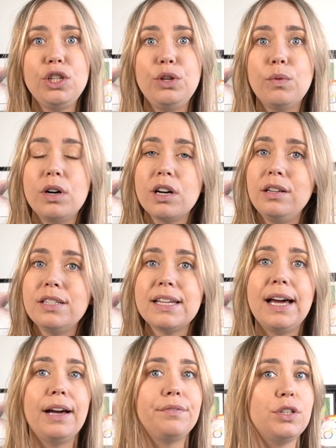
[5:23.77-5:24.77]
you are going to
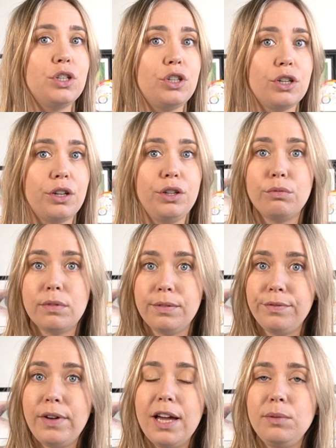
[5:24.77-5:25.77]
have to show your
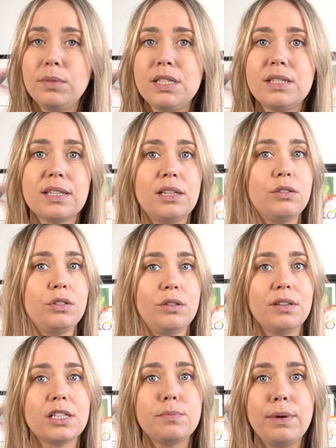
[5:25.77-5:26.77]
refinement skills,
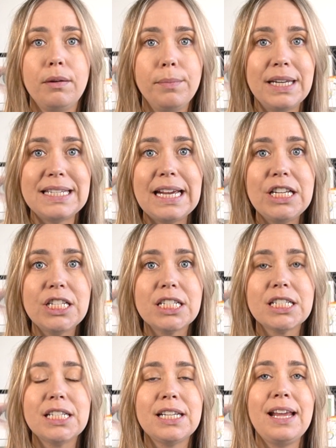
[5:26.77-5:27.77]
your
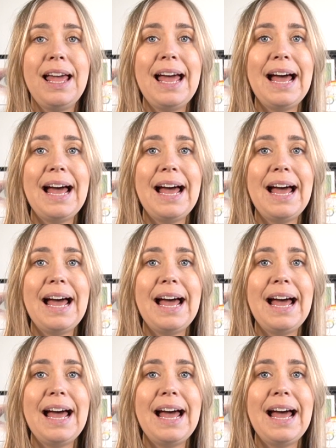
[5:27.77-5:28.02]
experimentation,